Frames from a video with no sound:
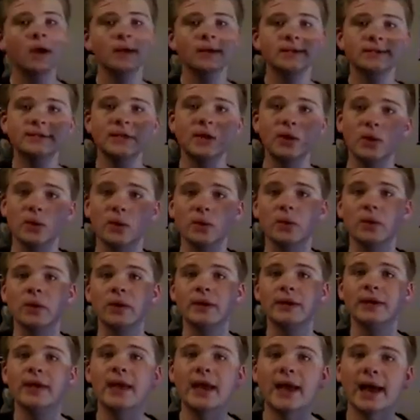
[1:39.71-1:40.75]
So,
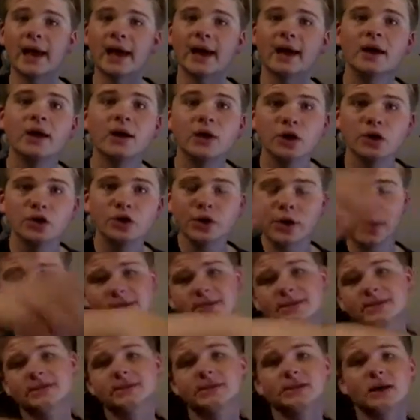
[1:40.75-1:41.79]
yeah, you
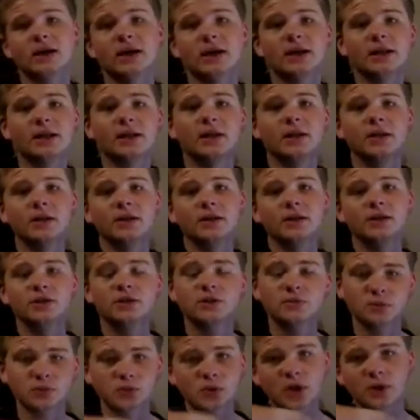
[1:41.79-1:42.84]
guys decide,
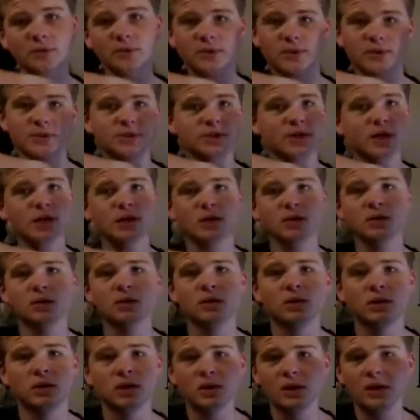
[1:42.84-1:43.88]
subscribe to the channel,
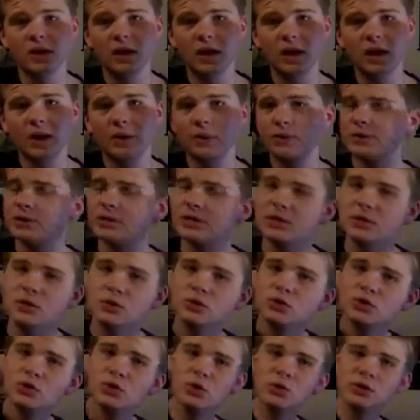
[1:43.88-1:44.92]
and I'll see you
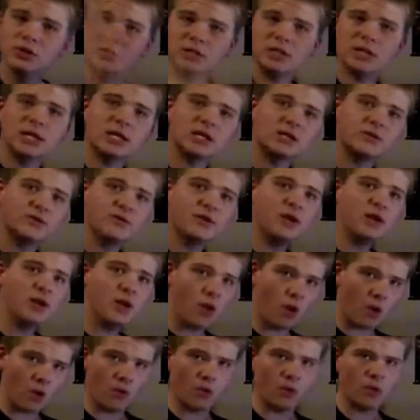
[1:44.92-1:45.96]
dudes in the next
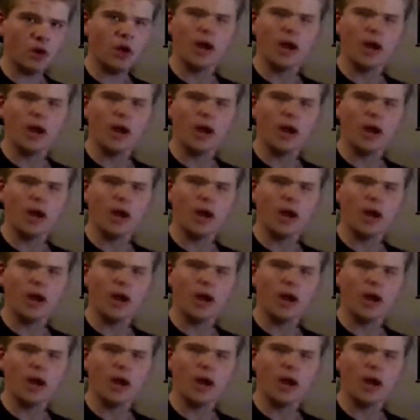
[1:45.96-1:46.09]
video.